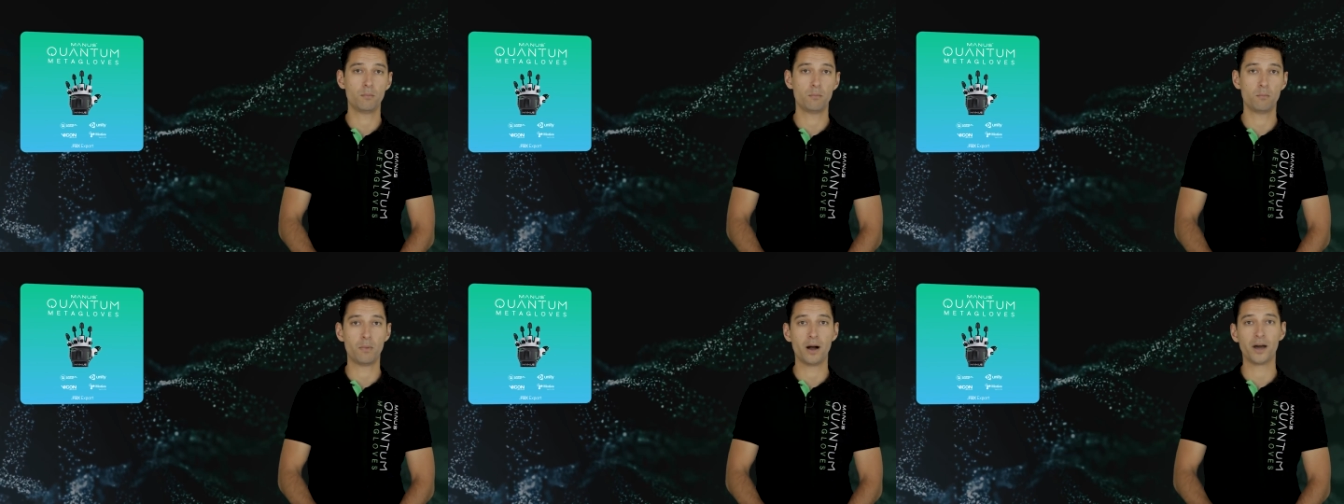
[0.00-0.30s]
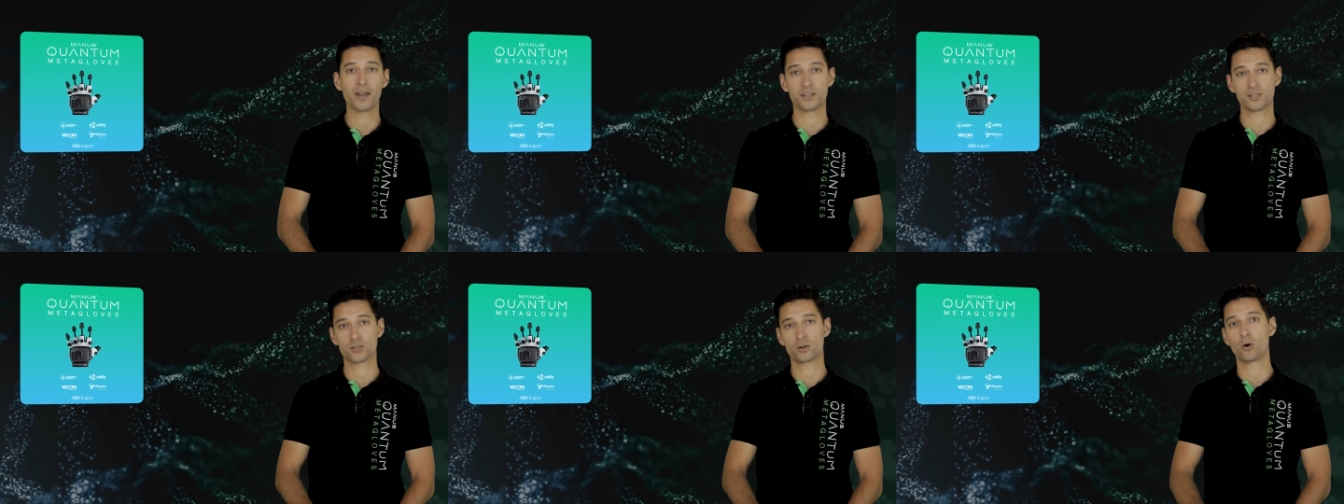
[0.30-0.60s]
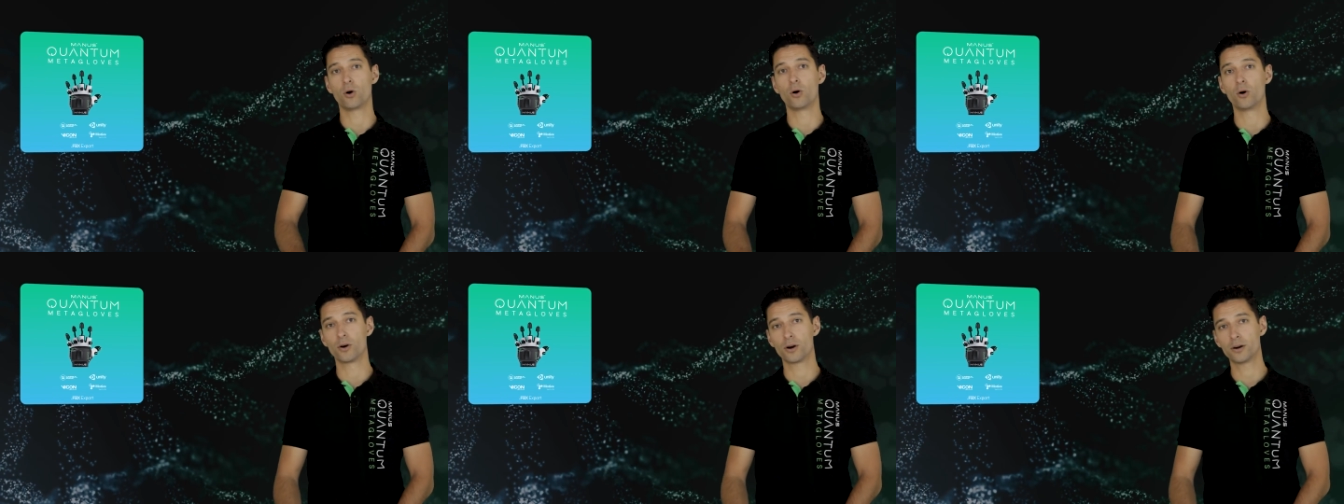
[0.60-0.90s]

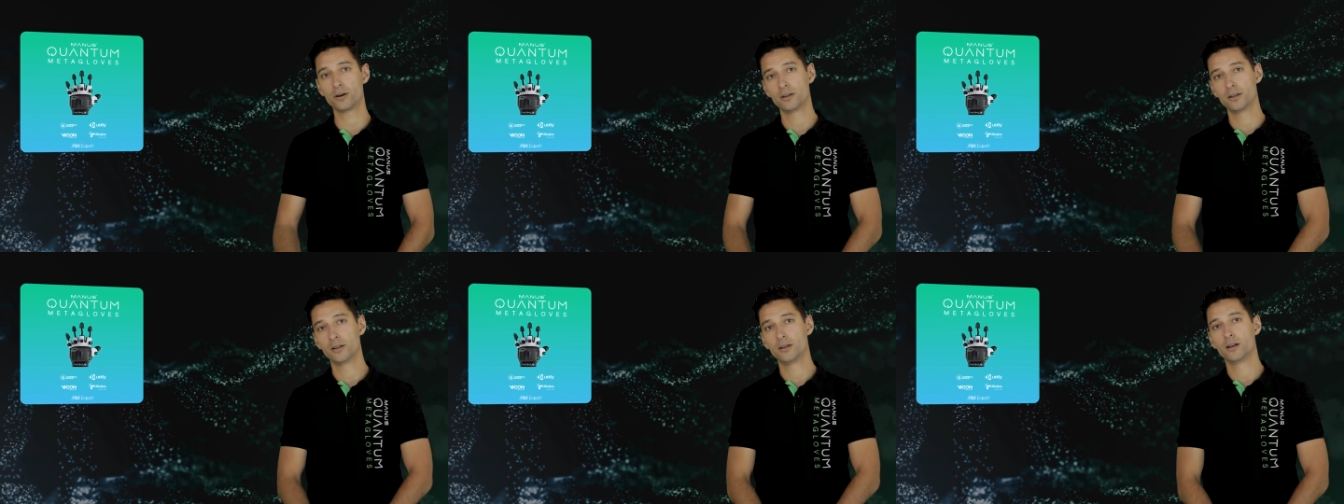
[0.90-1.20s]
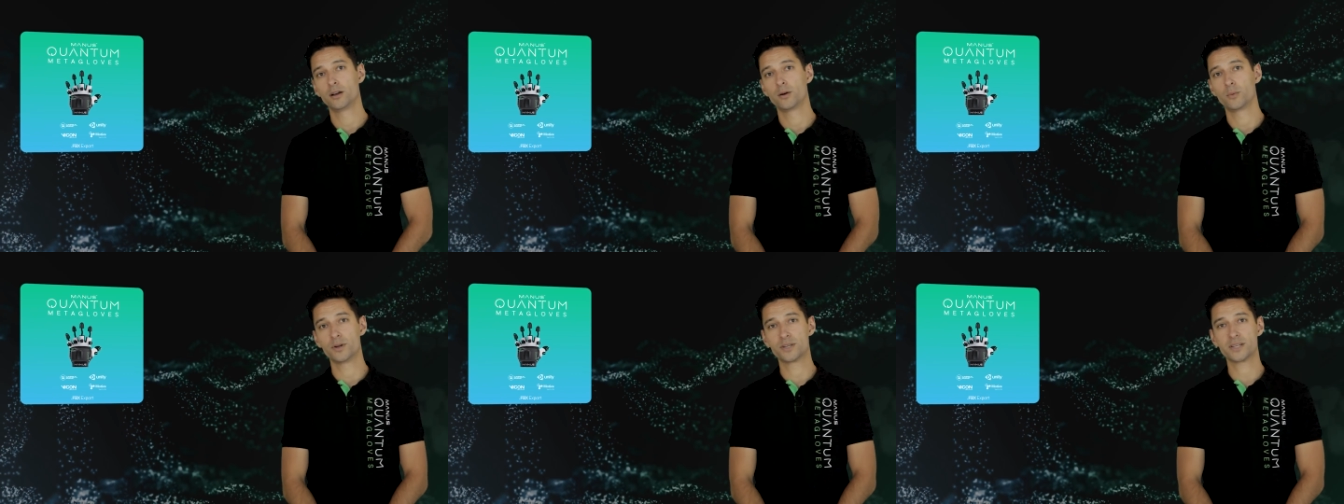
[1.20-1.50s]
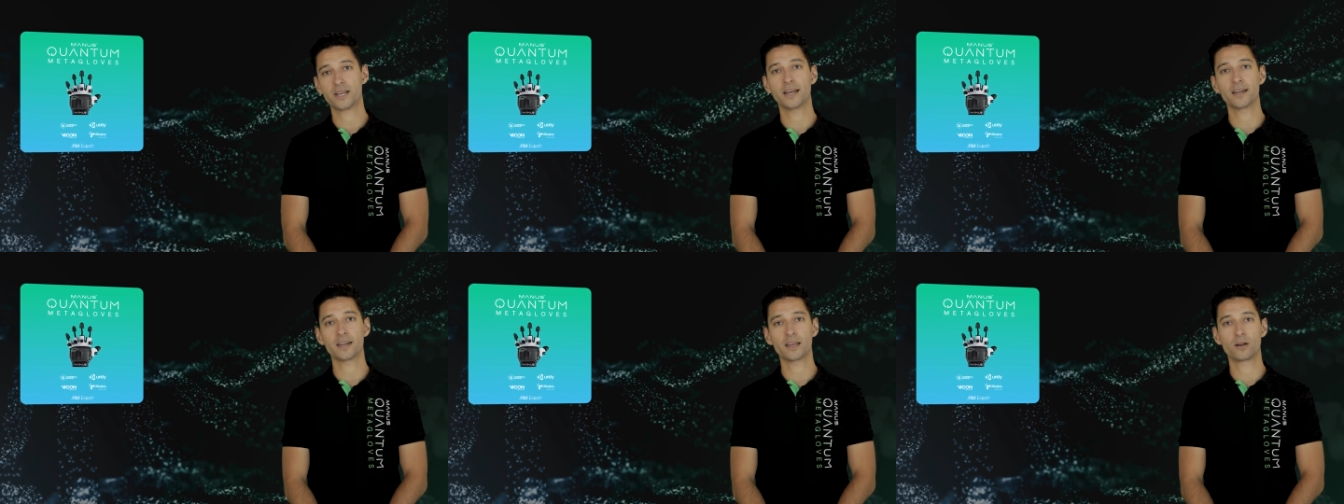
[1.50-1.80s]
Manuscore,
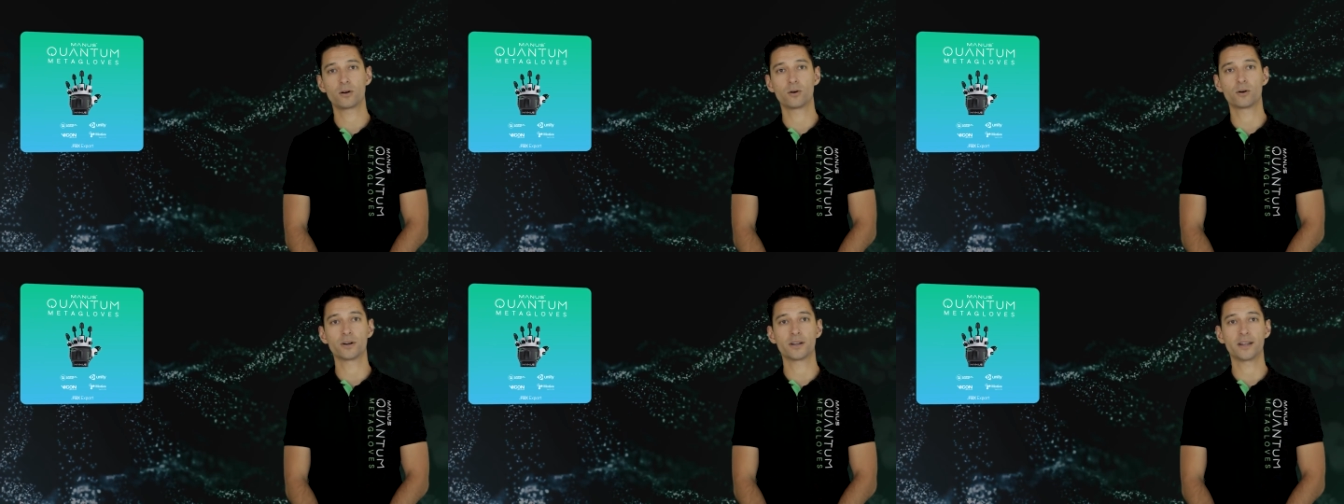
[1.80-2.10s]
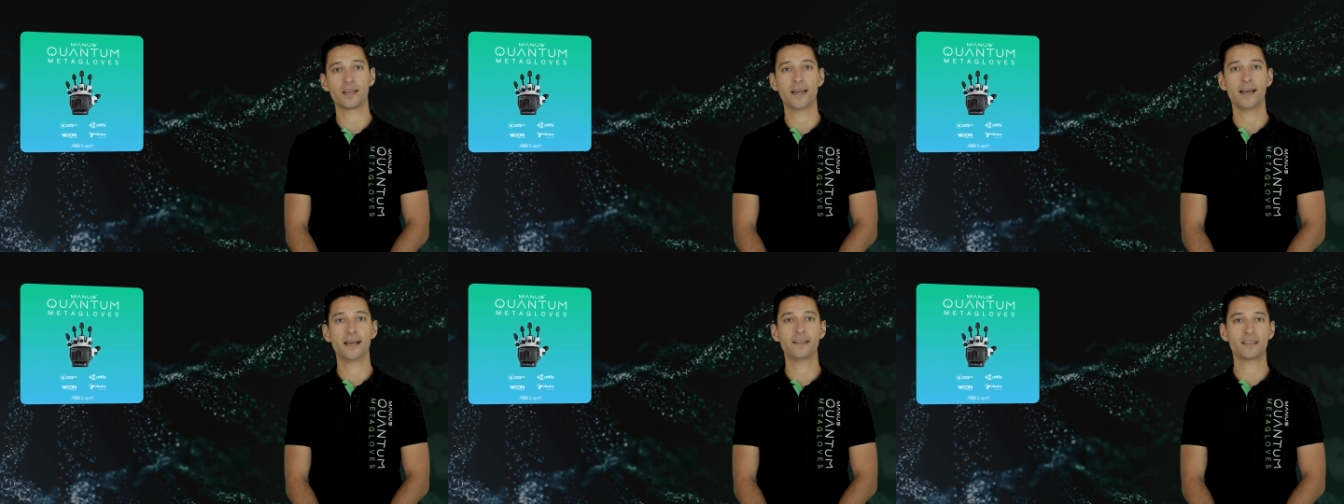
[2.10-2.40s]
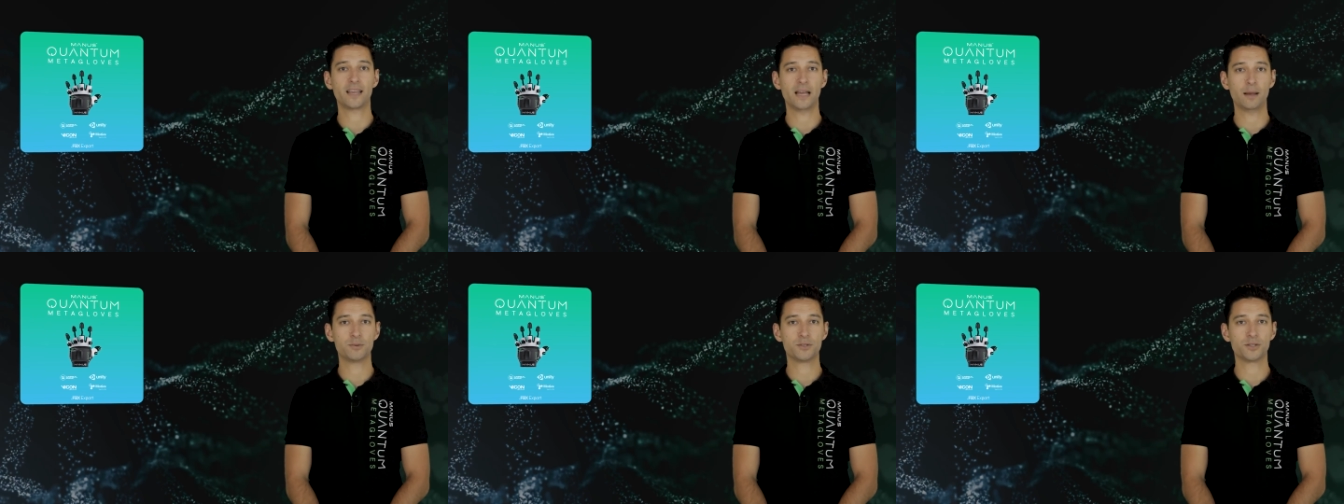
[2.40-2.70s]
which can record the
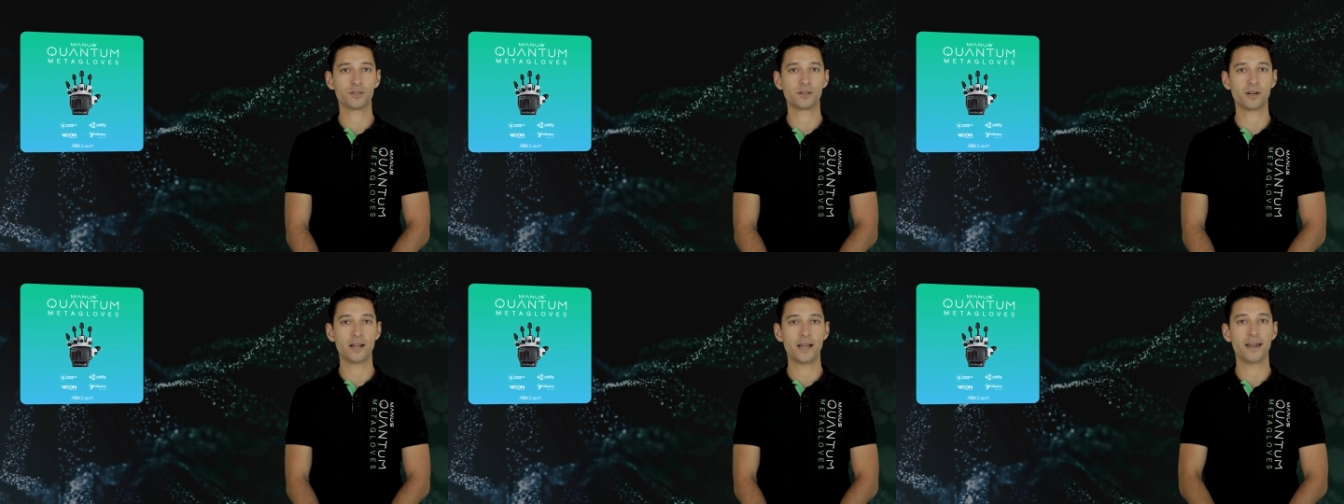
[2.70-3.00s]
hand capture